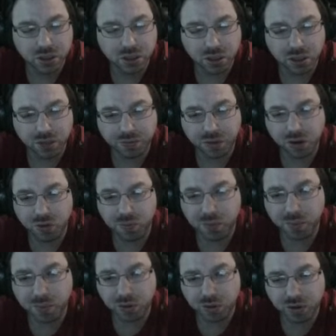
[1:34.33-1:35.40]
if I
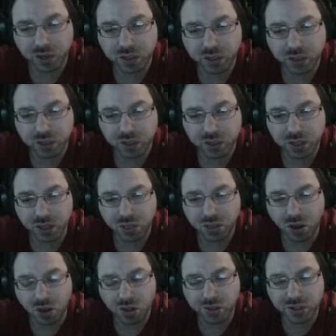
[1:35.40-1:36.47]
remember correctly,
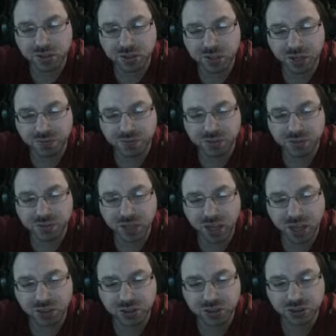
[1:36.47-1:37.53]
all that's left is to
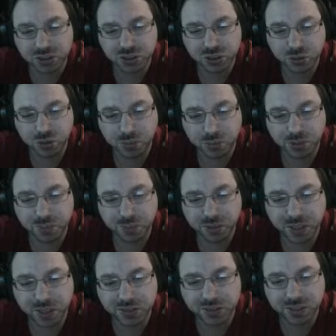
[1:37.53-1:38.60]
actually storm the
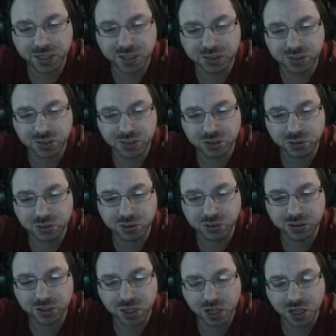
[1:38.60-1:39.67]
place and actually do the
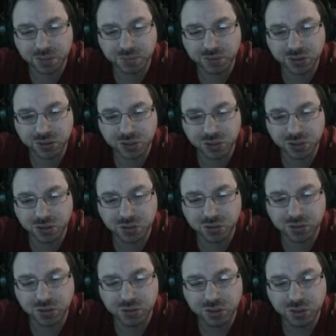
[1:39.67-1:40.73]
job. So
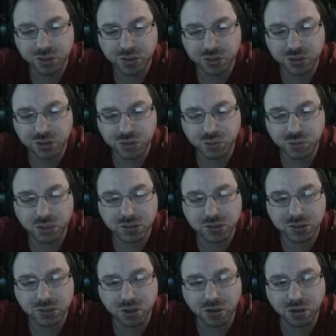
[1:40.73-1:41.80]
who wants
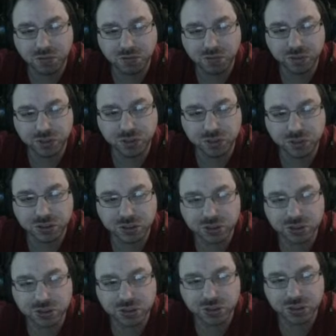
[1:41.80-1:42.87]
to go
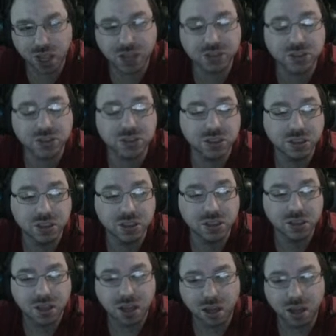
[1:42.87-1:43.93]
first? Actually,
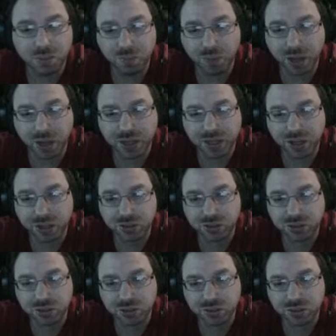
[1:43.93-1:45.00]
my
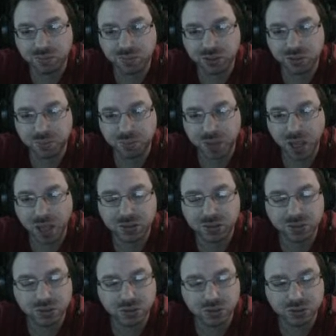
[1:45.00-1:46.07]
character, Mr. Pax,
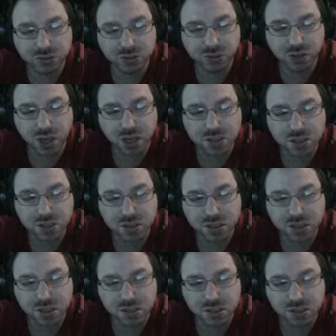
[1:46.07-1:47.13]
turns to you guys and
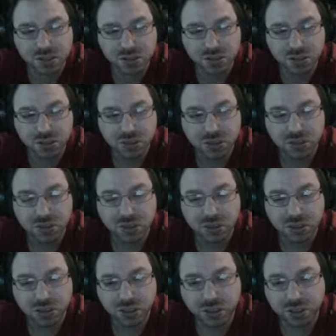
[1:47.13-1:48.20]
says,
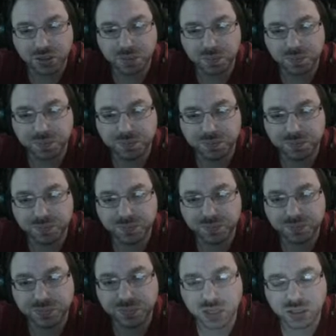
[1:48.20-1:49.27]

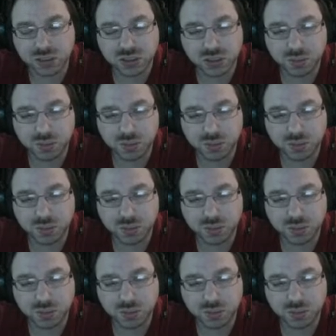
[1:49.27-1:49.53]
actually, let me